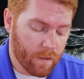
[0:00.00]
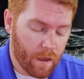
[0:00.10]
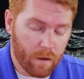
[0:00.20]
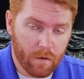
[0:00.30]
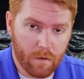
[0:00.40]

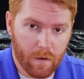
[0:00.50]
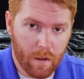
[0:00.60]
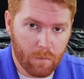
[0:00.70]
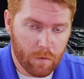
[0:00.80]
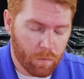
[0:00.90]
that
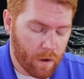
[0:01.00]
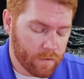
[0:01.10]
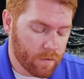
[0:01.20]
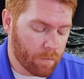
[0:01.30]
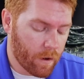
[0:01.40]
AIM has brought
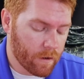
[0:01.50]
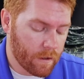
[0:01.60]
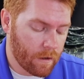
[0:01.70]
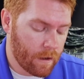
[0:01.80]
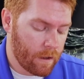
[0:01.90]
to the market.